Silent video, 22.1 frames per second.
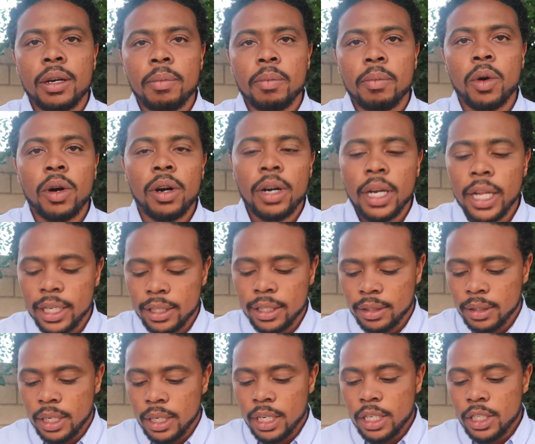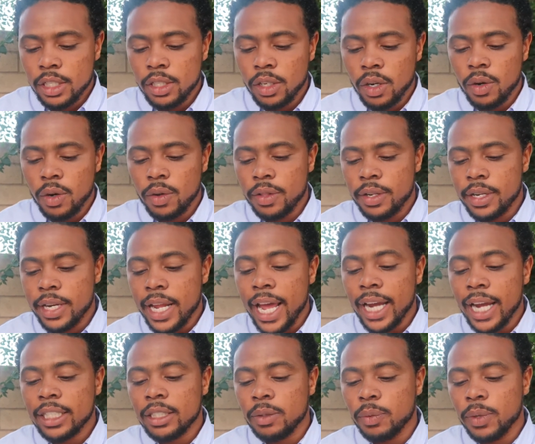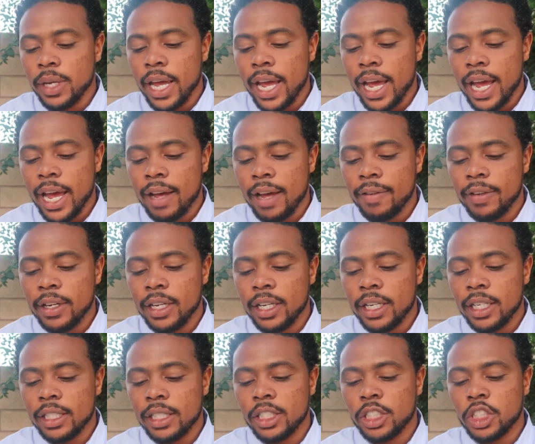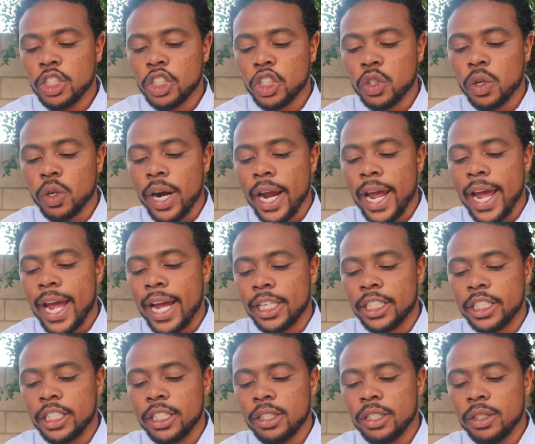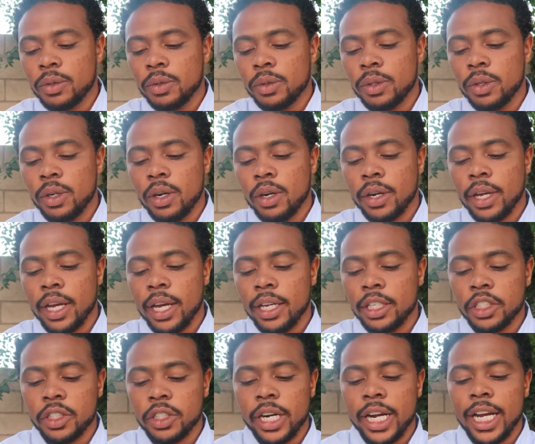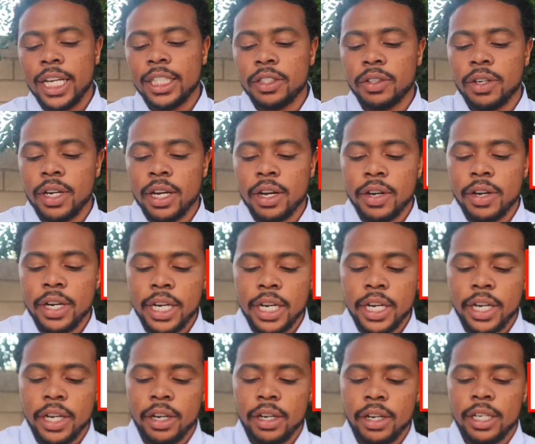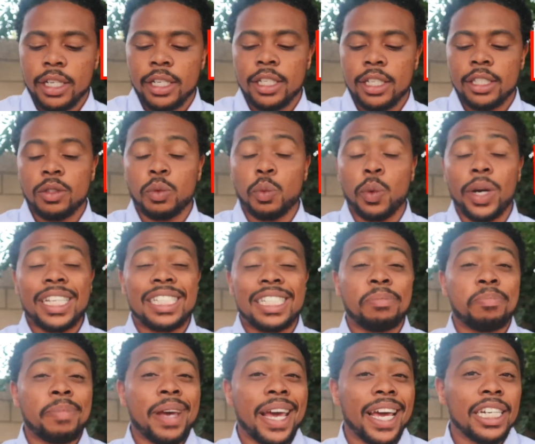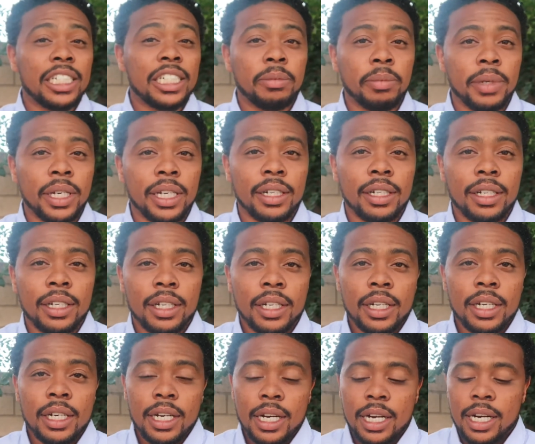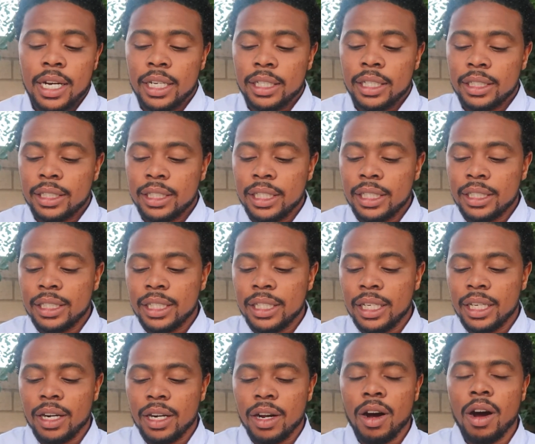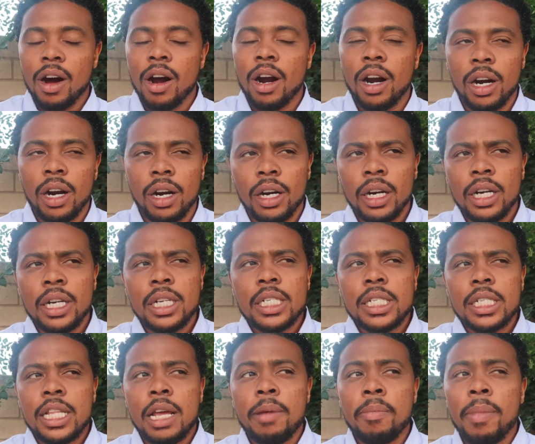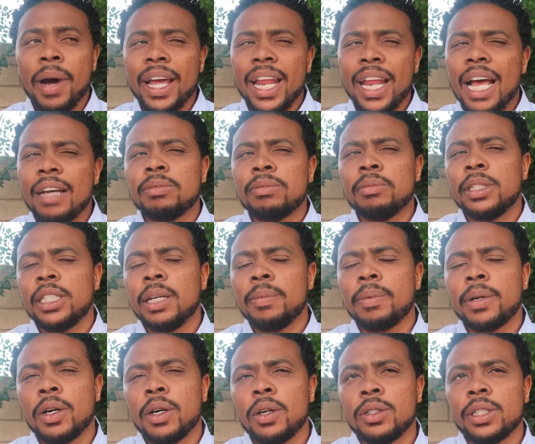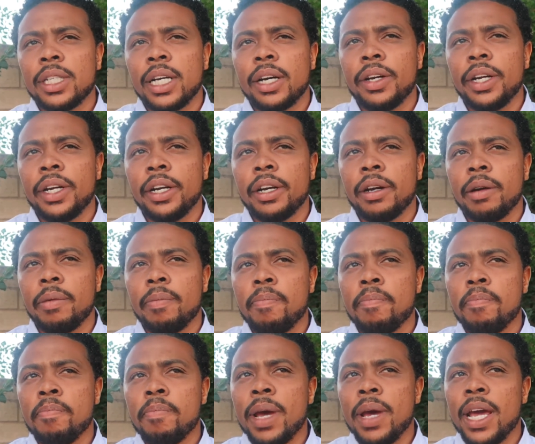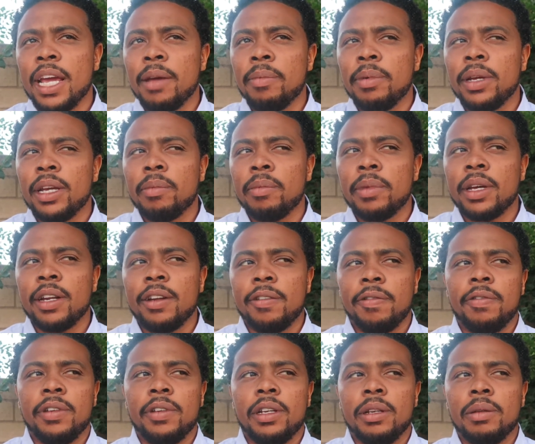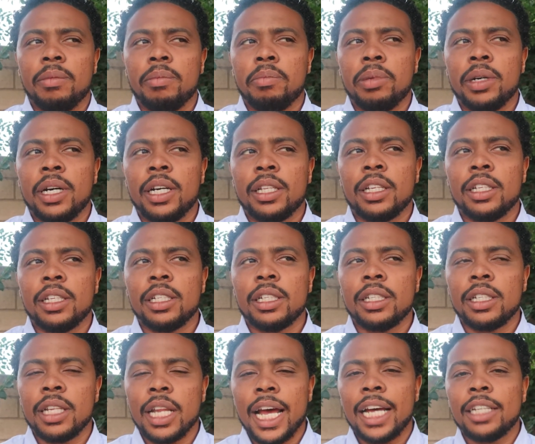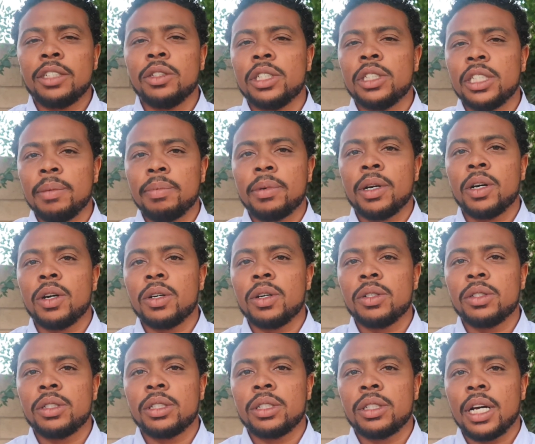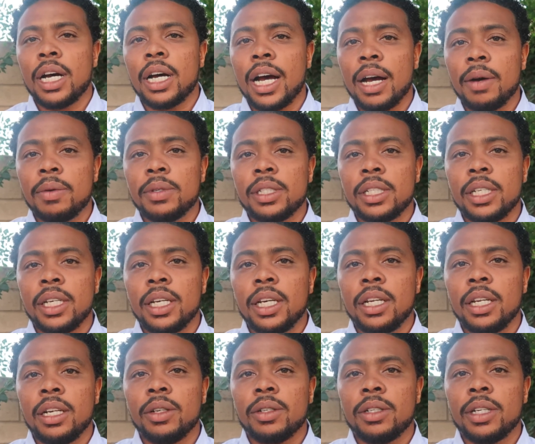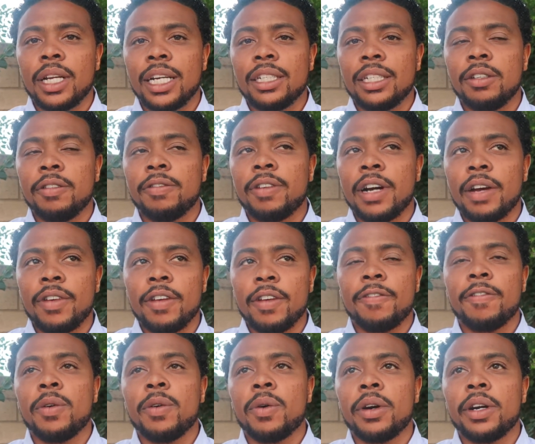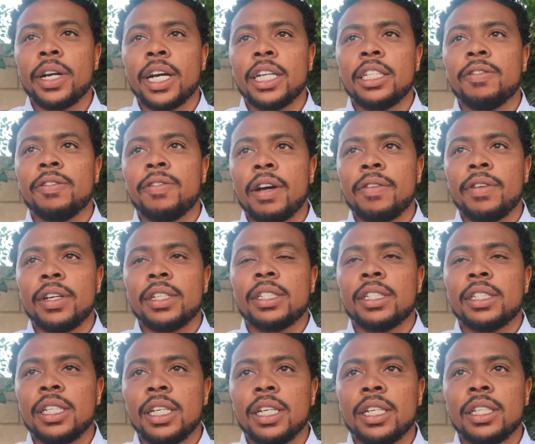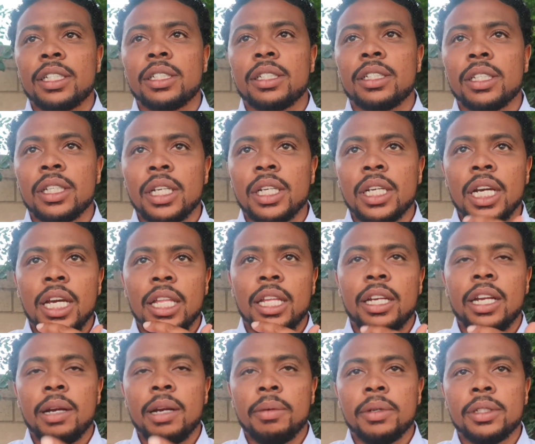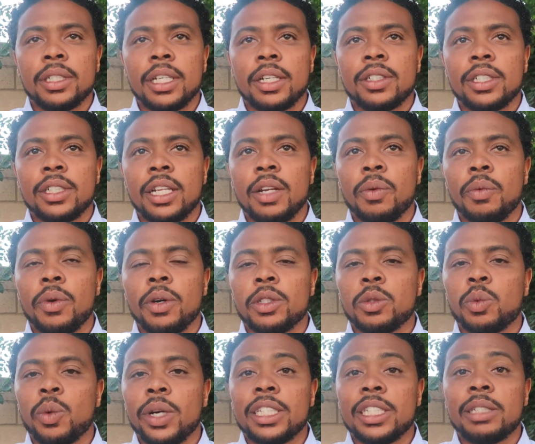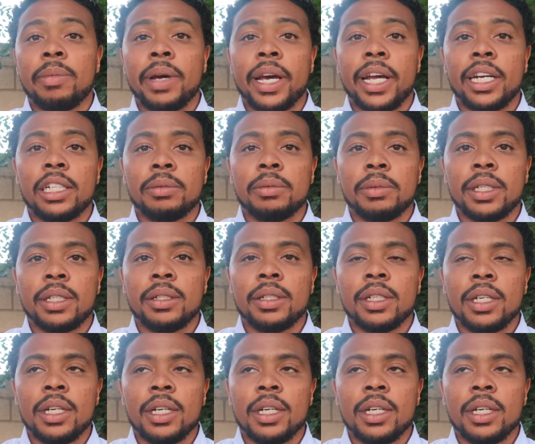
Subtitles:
more or less. So next we have is trash. Okay, trash around here is waste management. CC and R, they might have some zip codes out here, maybe in Menifee, but the last 2 zip codes I was in, 92584 and 92586, the neighborhoods I was in, it was waste management.